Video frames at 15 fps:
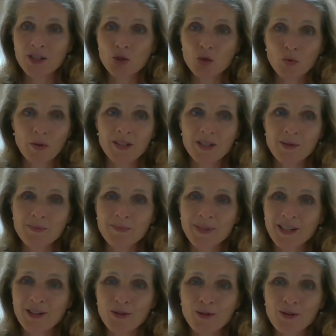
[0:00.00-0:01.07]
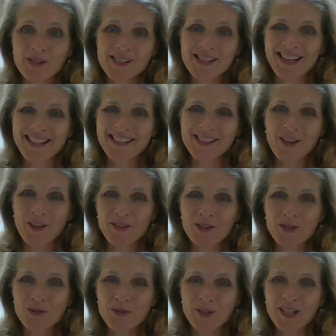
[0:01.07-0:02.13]
enjoying them either as a nice healthy
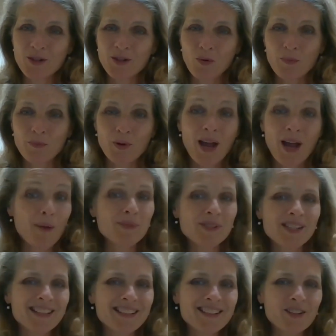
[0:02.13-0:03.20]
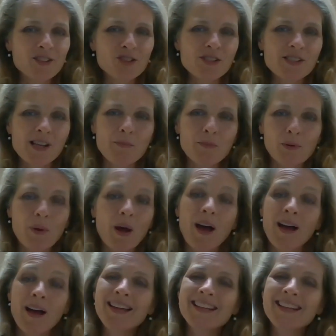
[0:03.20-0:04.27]
treat or perhaps in a delicious apple
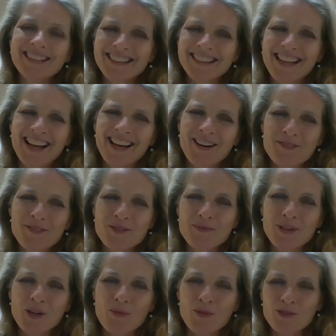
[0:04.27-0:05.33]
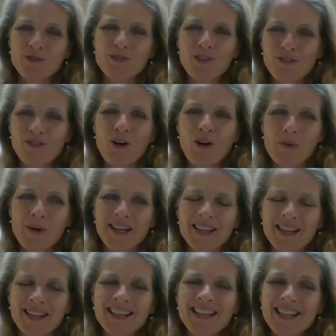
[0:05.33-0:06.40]
pie would be a wonderful fall way
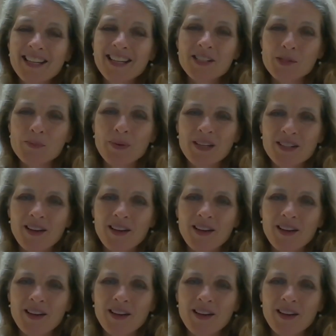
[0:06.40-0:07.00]
to spend